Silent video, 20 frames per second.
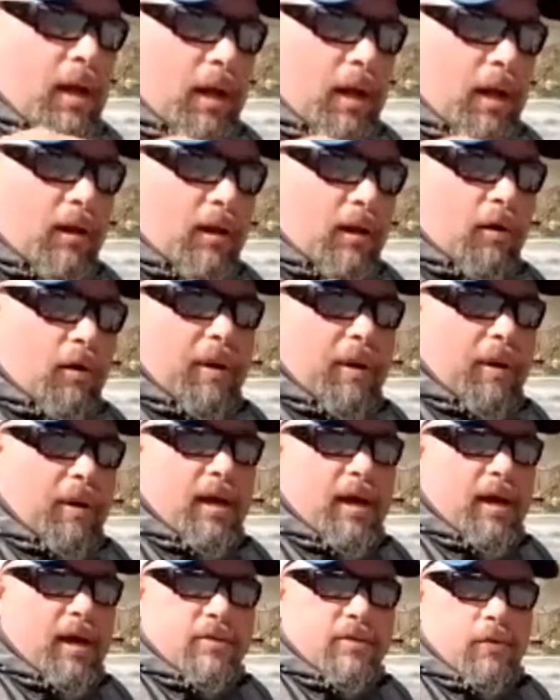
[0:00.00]
a little bit of
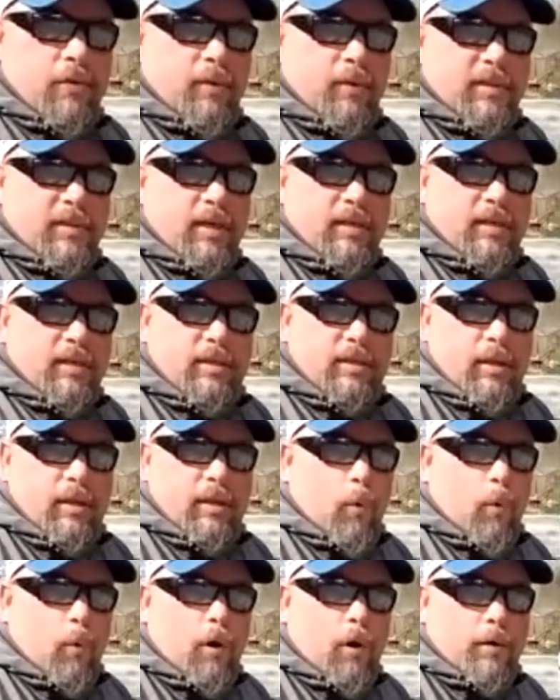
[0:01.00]
extra resistance in the
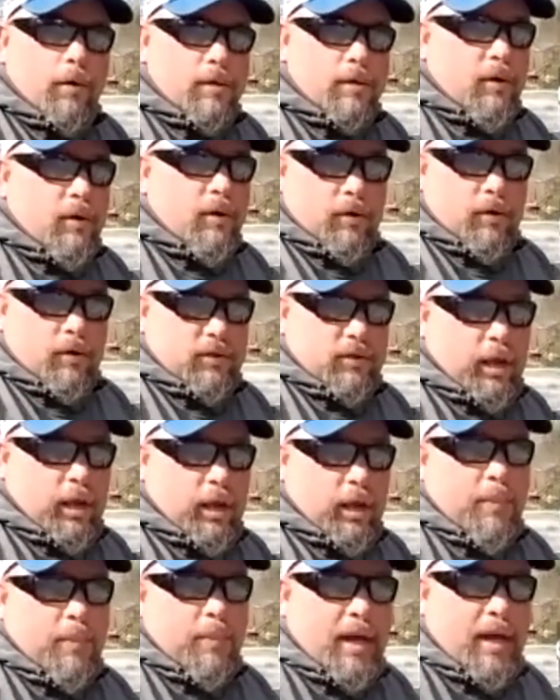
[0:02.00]
water to either
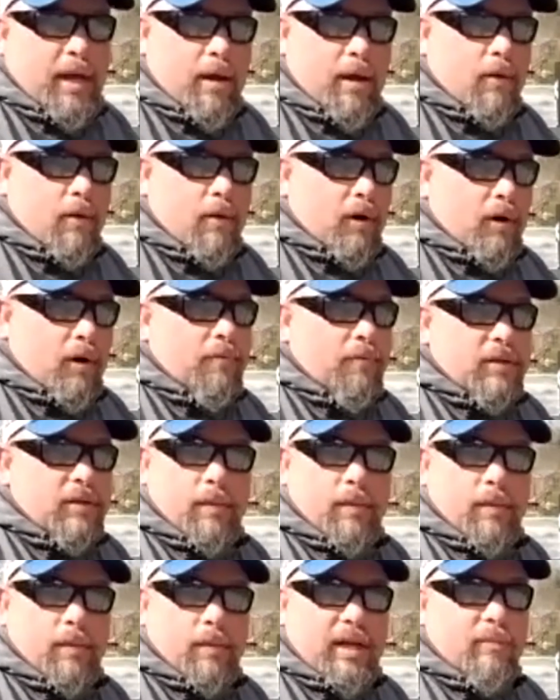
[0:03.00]
slow me down or even
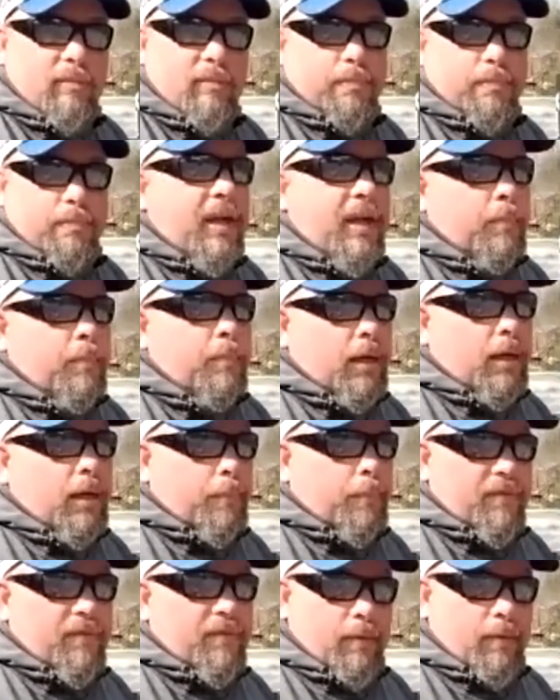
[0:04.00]
sometimes speed me
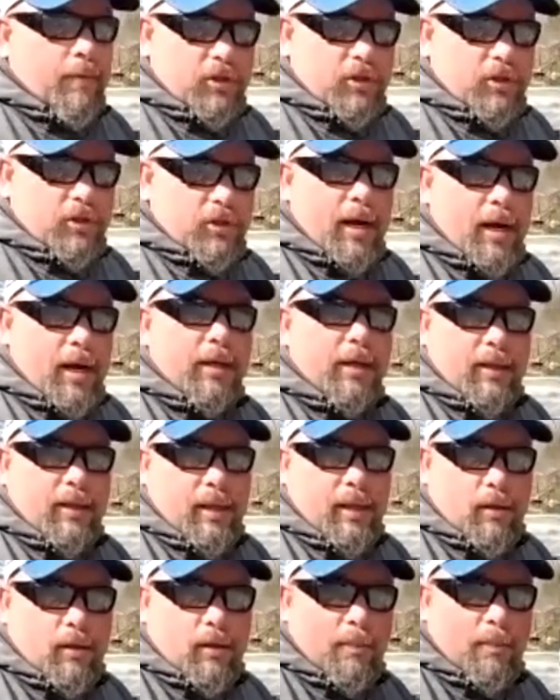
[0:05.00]
up if I'm trying to get
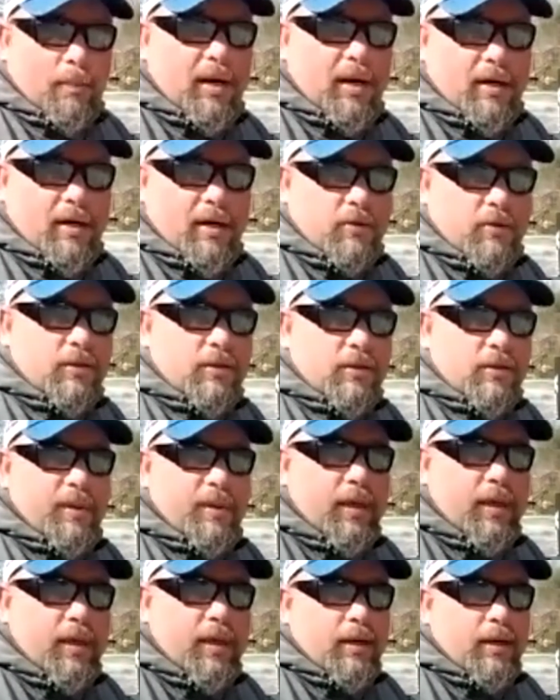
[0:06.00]
that little bit of extra
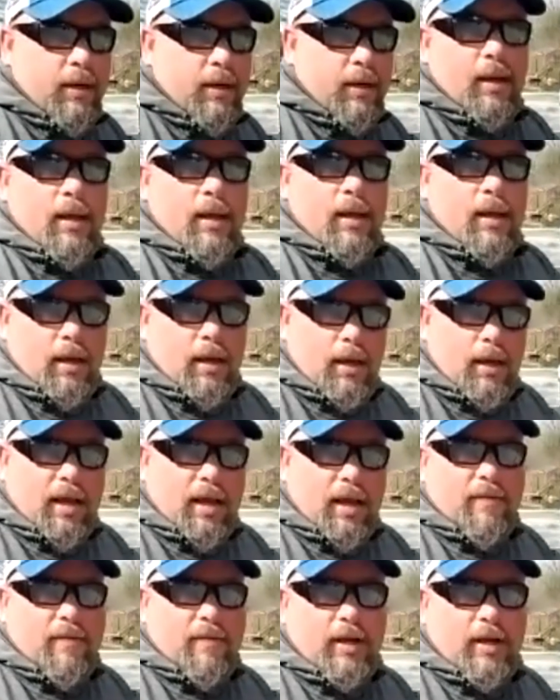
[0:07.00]
speed in
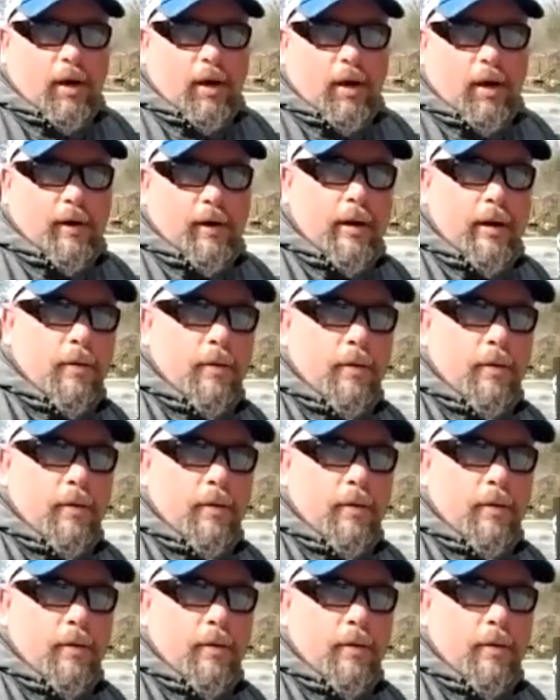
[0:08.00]
heavy current.